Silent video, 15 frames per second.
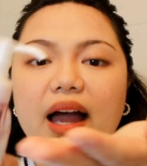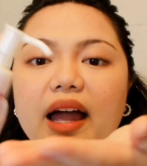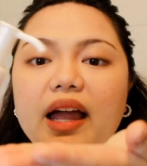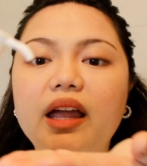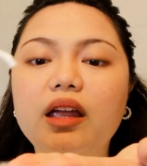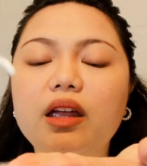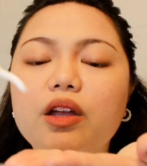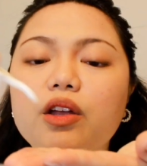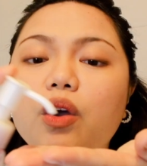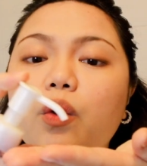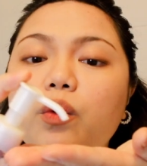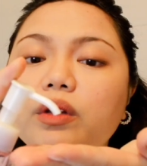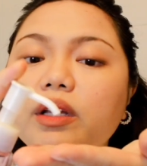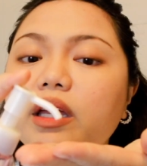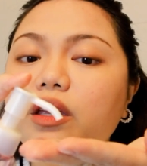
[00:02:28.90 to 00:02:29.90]
I
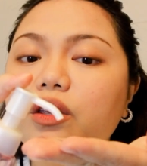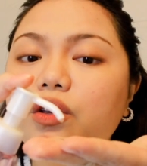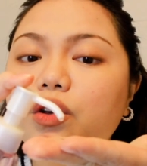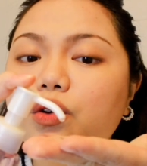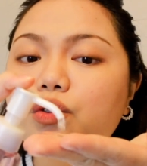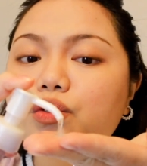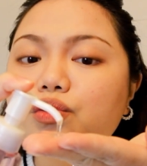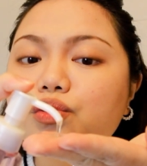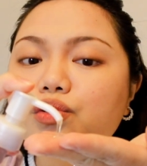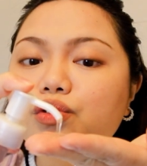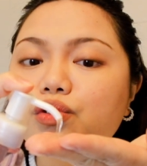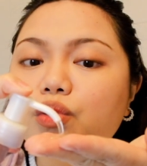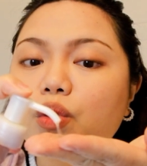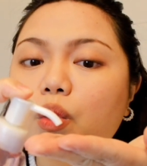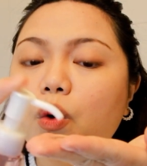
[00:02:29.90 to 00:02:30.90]
only
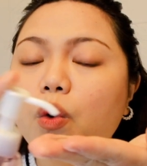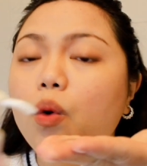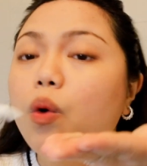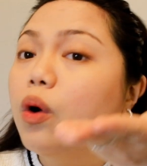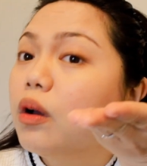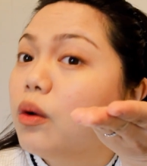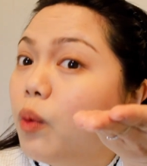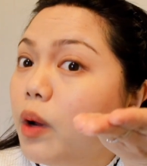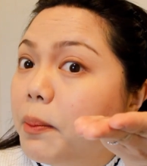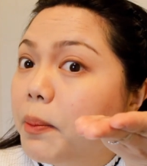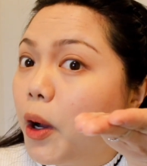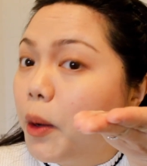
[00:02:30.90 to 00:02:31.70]
use one